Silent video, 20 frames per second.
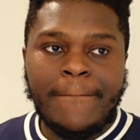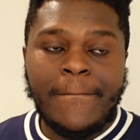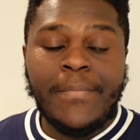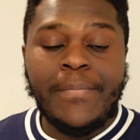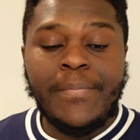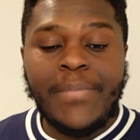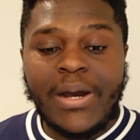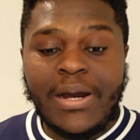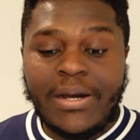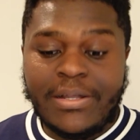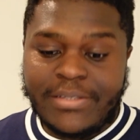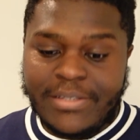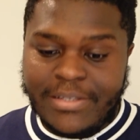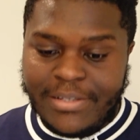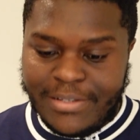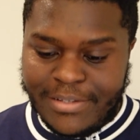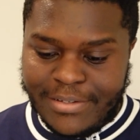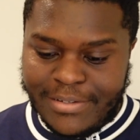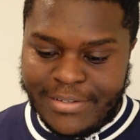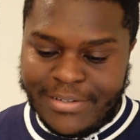But
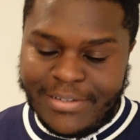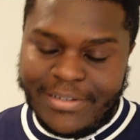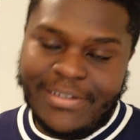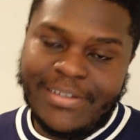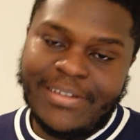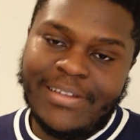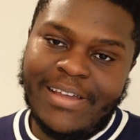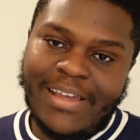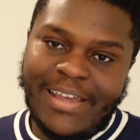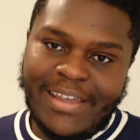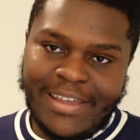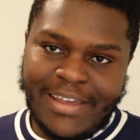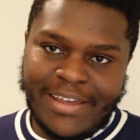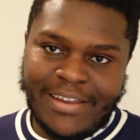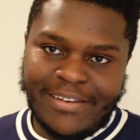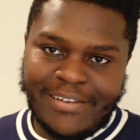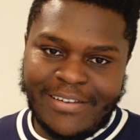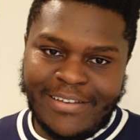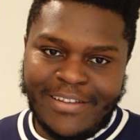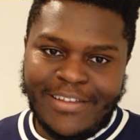
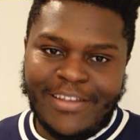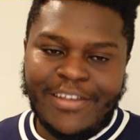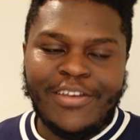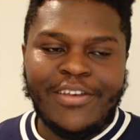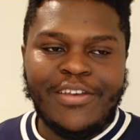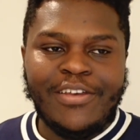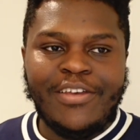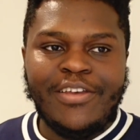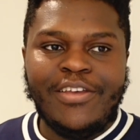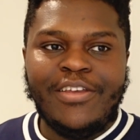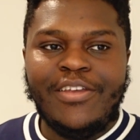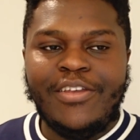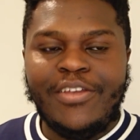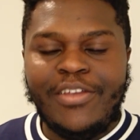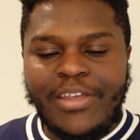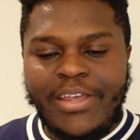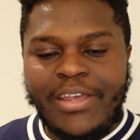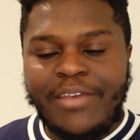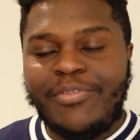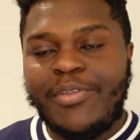again,
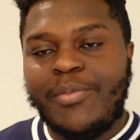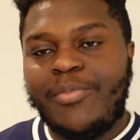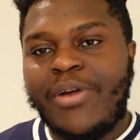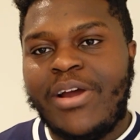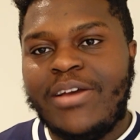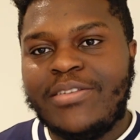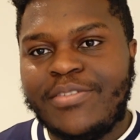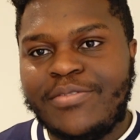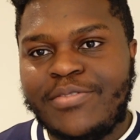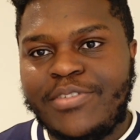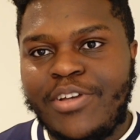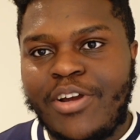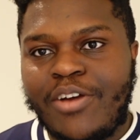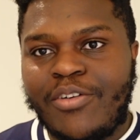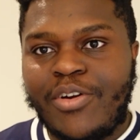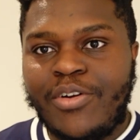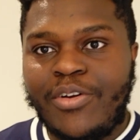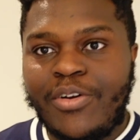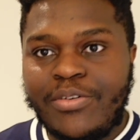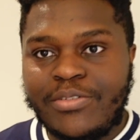if the price of
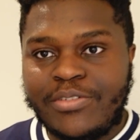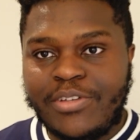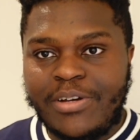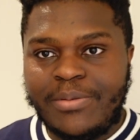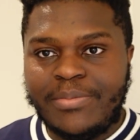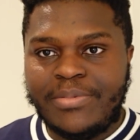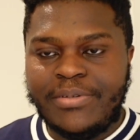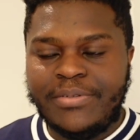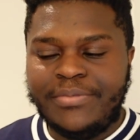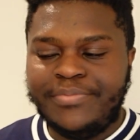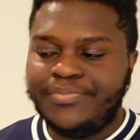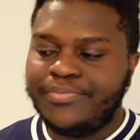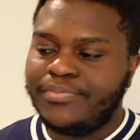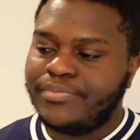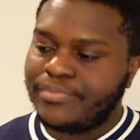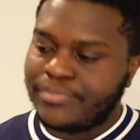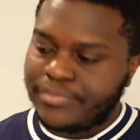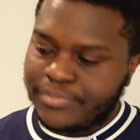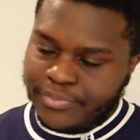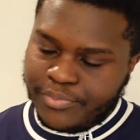CRO goes up,
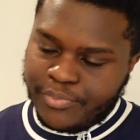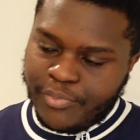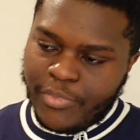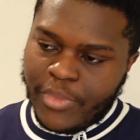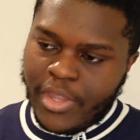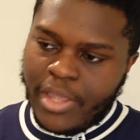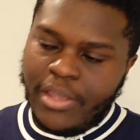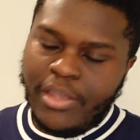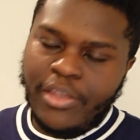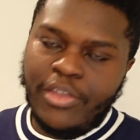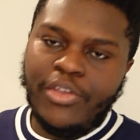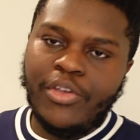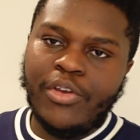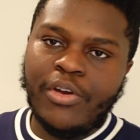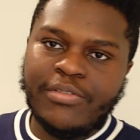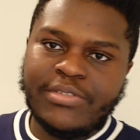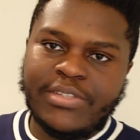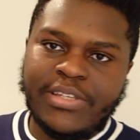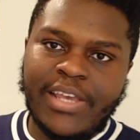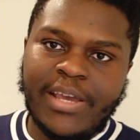you
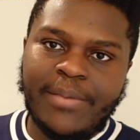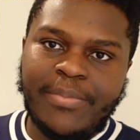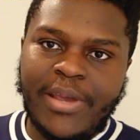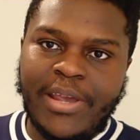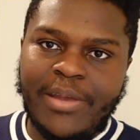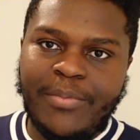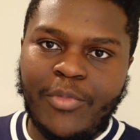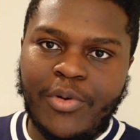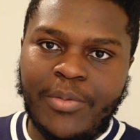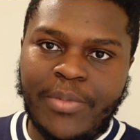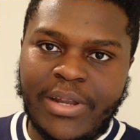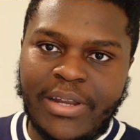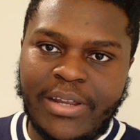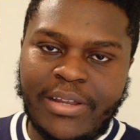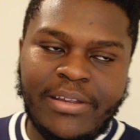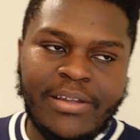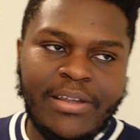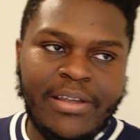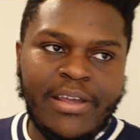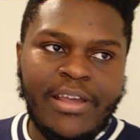obviously get paid more money.
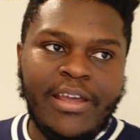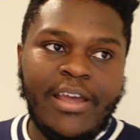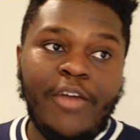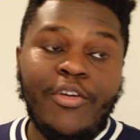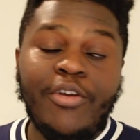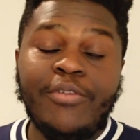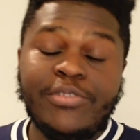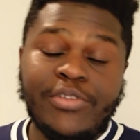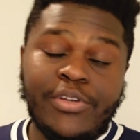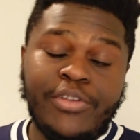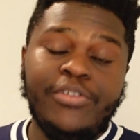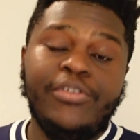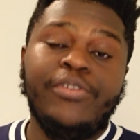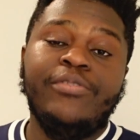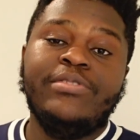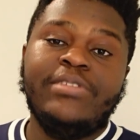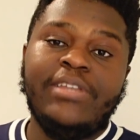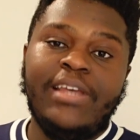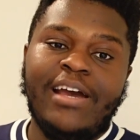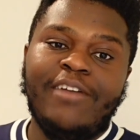And you
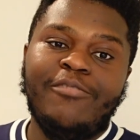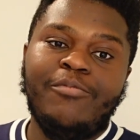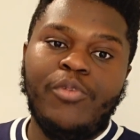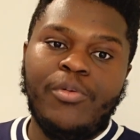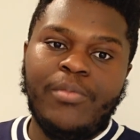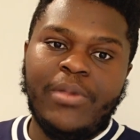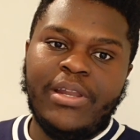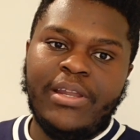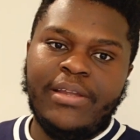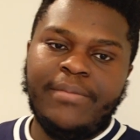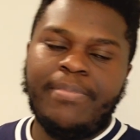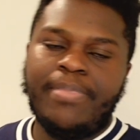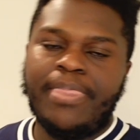obviously have more money.